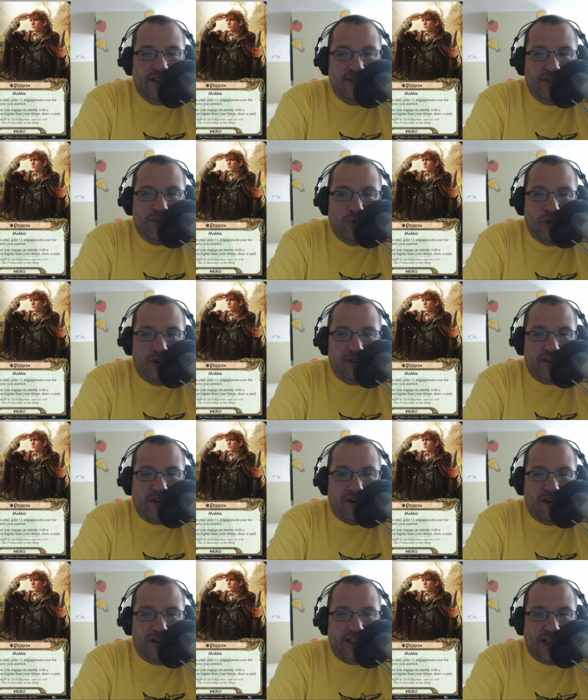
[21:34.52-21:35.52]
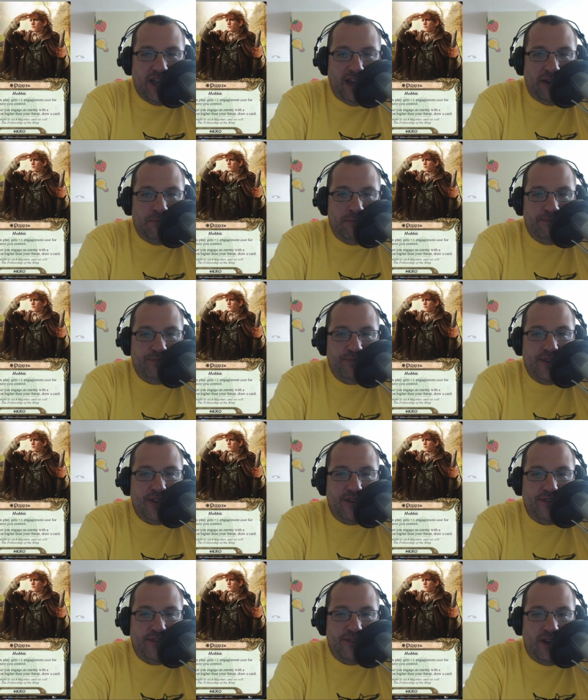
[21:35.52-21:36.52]
the worst card in the game.
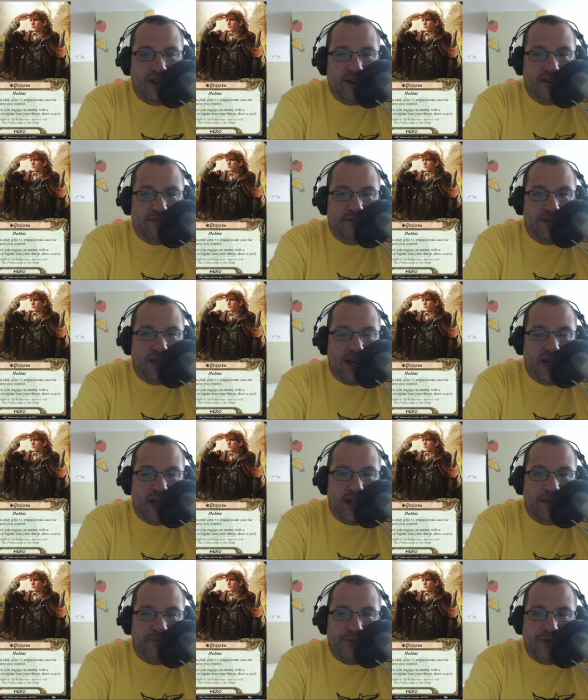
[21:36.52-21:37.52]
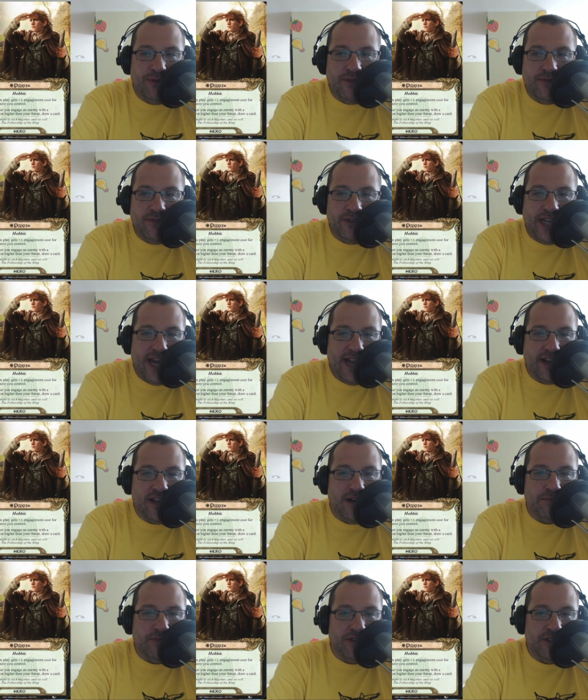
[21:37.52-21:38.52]
So um, we've only had a
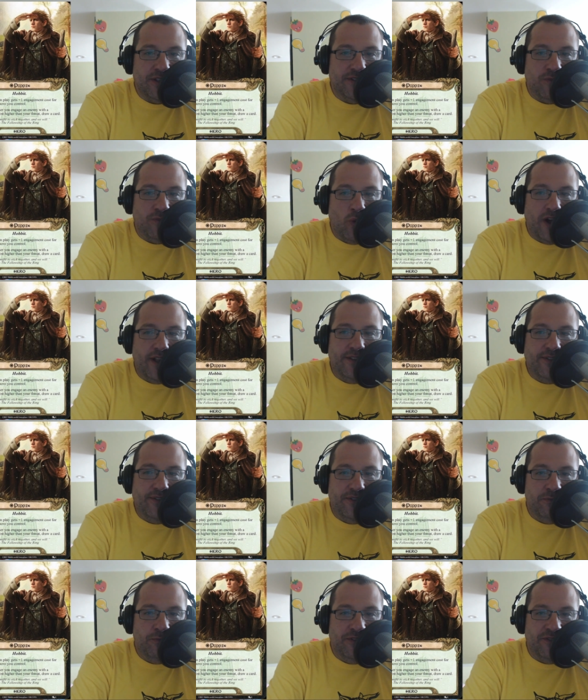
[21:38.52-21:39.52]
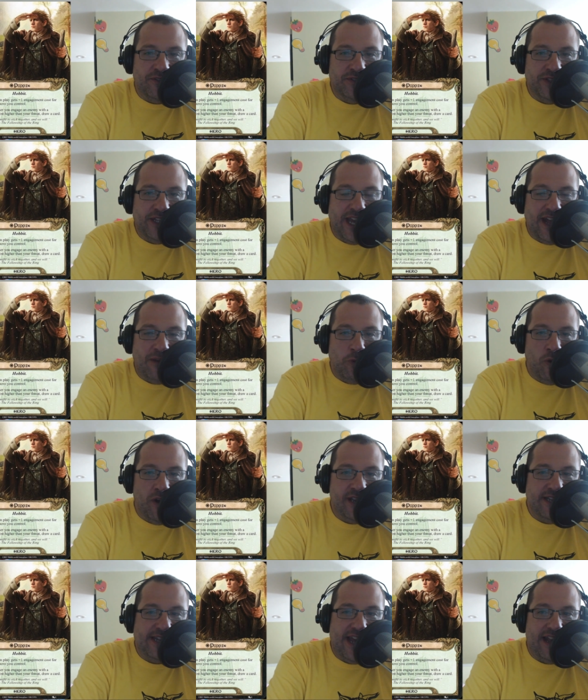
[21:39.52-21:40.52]
couple of ones, and we've only had
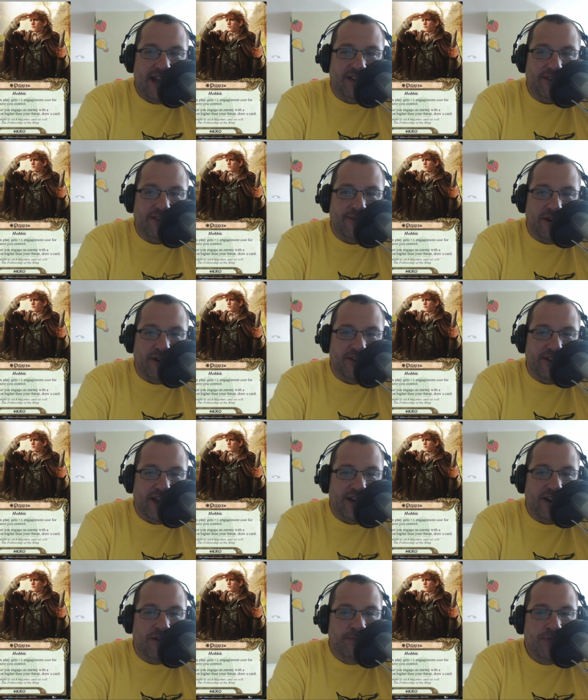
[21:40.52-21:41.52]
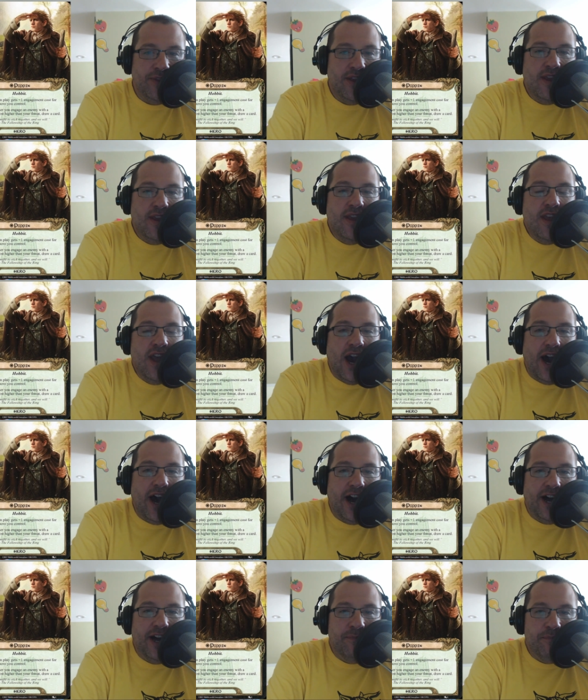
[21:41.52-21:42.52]
one 10 as far as I know.
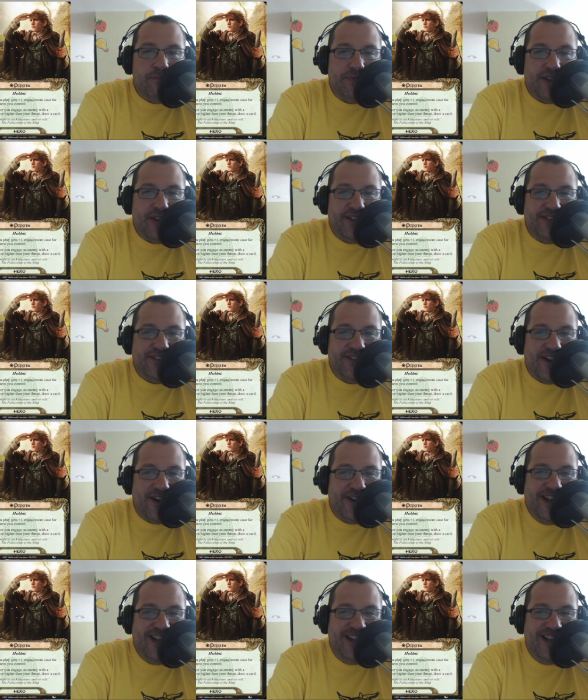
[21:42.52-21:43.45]
Um, So,